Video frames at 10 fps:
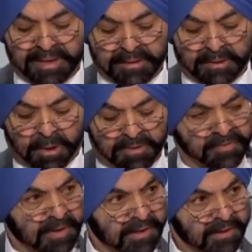billion
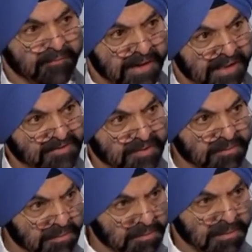in
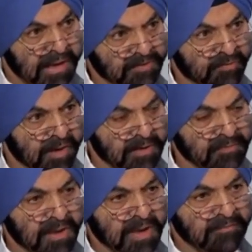financing, the last 5.